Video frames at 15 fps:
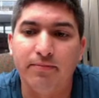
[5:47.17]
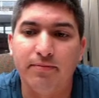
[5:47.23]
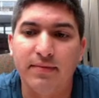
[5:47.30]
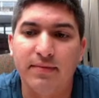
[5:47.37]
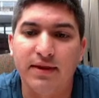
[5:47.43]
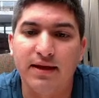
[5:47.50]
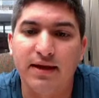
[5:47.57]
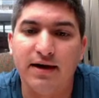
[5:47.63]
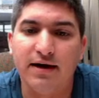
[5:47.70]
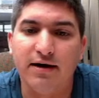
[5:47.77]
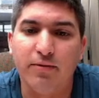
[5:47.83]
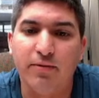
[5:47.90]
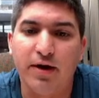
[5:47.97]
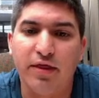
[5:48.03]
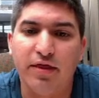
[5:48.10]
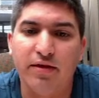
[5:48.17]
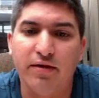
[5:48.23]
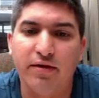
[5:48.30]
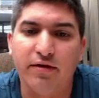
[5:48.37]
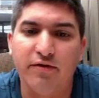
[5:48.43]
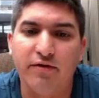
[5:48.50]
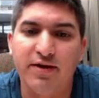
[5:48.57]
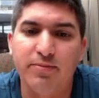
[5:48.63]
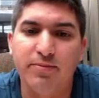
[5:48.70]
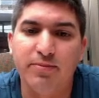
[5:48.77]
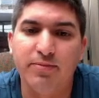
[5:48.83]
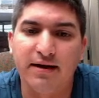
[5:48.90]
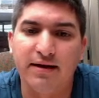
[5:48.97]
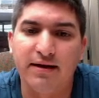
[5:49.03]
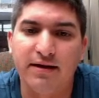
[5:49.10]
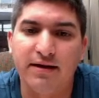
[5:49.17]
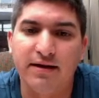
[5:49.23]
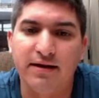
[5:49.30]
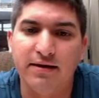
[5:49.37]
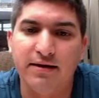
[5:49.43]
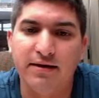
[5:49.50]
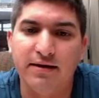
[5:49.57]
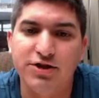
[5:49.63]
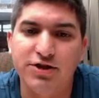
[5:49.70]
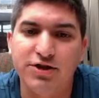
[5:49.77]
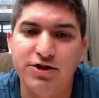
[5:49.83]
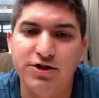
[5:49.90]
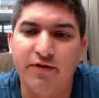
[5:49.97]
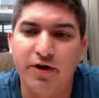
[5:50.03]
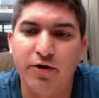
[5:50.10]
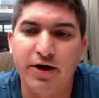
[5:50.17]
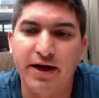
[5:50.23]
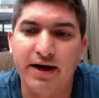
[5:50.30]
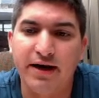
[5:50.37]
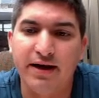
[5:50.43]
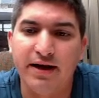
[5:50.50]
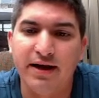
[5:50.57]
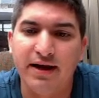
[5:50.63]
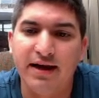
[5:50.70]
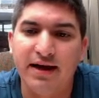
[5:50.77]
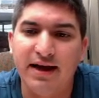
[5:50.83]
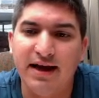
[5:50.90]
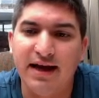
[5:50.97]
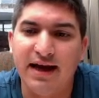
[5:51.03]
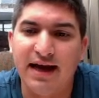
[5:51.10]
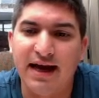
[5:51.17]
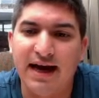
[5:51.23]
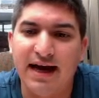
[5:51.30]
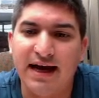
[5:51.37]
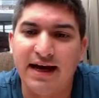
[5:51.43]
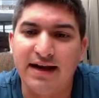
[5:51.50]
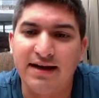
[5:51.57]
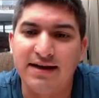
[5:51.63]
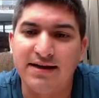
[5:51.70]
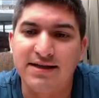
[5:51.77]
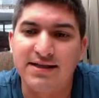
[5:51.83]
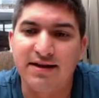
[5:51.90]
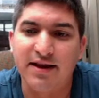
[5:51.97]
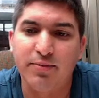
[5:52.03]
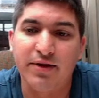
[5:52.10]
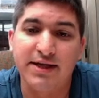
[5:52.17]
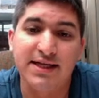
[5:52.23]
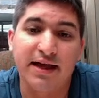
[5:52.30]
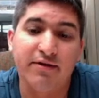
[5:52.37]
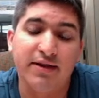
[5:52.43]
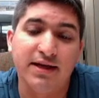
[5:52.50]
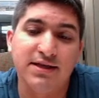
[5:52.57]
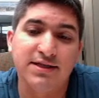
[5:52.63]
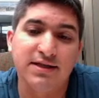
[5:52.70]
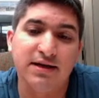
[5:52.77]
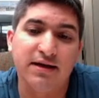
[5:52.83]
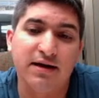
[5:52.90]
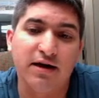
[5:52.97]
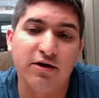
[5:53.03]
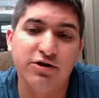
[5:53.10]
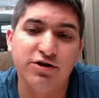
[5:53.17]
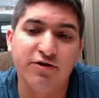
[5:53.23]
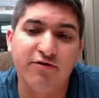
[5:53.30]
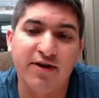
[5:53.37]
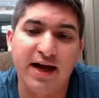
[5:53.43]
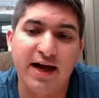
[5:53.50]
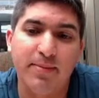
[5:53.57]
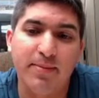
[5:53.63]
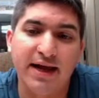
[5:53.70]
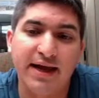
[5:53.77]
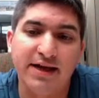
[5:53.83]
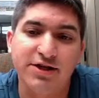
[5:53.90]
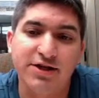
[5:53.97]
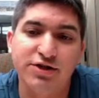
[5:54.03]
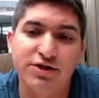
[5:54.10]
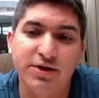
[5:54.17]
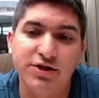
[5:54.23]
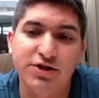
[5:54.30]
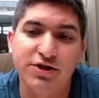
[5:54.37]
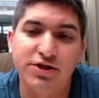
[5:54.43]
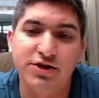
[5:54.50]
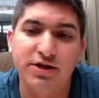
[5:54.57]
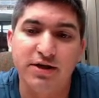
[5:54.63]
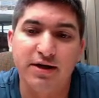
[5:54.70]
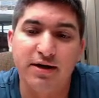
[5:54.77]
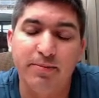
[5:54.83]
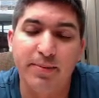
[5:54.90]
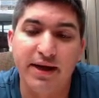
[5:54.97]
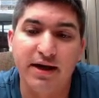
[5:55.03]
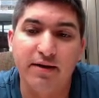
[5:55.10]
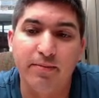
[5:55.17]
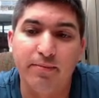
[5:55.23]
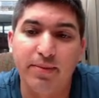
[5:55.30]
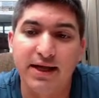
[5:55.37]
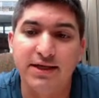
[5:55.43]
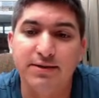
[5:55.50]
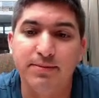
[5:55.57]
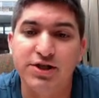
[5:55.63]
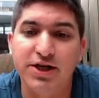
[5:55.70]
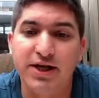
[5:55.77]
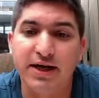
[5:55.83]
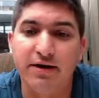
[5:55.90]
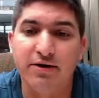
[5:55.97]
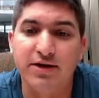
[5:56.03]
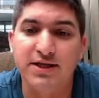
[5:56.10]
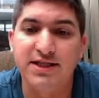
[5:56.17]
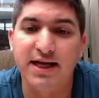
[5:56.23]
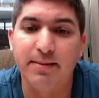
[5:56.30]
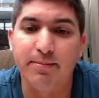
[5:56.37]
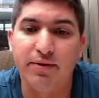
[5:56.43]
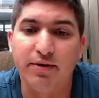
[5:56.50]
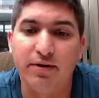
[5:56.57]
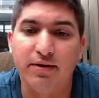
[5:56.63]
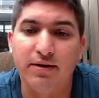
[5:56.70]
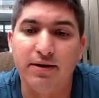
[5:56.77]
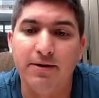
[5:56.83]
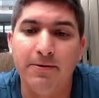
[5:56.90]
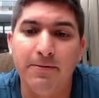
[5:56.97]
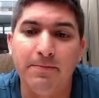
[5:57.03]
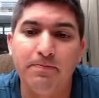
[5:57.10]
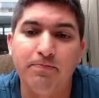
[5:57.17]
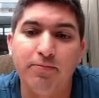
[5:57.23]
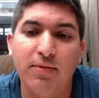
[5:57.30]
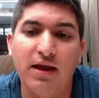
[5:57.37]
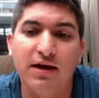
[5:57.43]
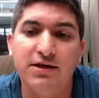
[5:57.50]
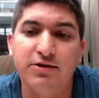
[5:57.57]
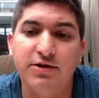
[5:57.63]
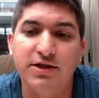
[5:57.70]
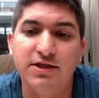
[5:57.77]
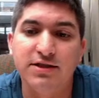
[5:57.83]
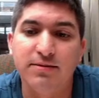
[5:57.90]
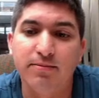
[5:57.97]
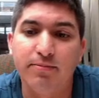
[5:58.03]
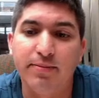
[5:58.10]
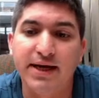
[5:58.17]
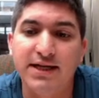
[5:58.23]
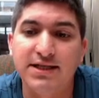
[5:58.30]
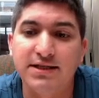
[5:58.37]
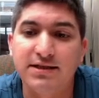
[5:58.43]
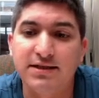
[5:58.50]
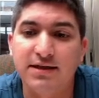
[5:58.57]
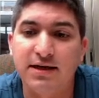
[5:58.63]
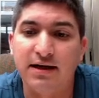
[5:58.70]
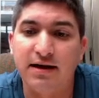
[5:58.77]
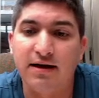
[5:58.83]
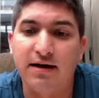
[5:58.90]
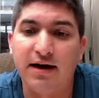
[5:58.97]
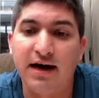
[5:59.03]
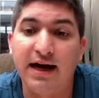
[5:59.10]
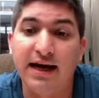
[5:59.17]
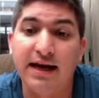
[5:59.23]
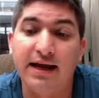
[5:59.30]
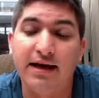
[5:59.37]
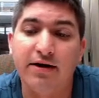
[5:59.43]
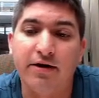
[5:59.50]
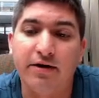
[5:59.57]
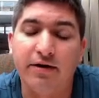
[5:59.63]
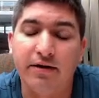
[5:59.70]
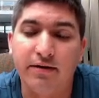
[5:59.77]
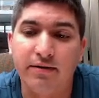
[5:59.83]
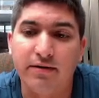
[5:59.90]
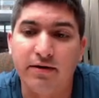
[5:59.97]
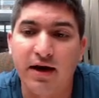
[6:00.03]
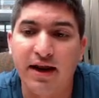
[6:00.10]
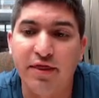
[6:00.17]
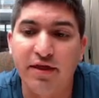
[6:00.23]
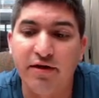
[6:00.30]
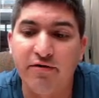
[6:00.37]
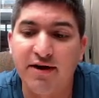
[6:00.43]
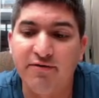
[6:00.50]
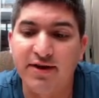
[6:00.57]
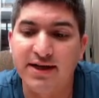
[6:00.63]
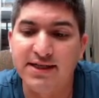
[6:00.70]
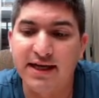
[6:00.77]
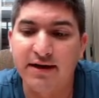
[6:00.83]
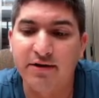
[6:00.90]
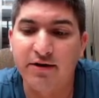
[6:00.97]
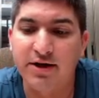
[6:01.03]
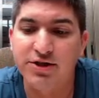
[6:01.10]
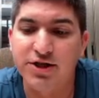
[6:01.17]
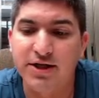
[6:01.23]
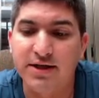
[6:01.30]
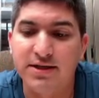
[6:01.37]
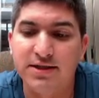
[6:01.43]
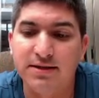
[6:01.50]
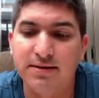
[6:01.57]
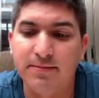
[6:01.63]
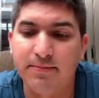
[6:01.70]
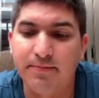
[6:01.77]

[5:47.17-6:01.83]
with the vapor cell shown here on the coin, and they put that together in this ultra flat package which a pick and place machine could assemble. So it's based highly on lithographic technologies,